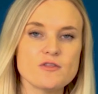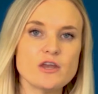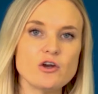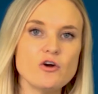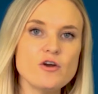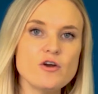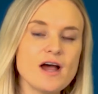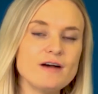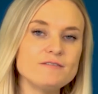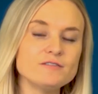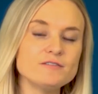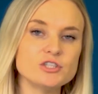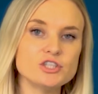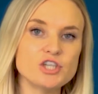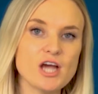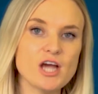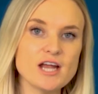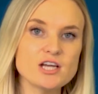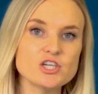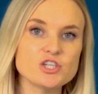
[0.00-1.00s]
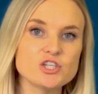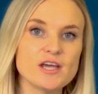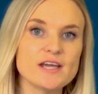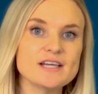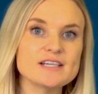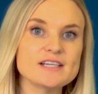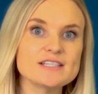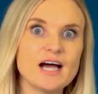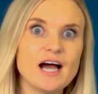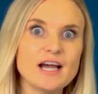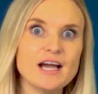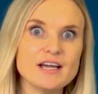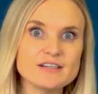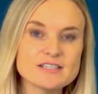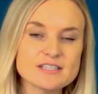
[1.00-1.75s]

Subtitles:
don't have to change their entire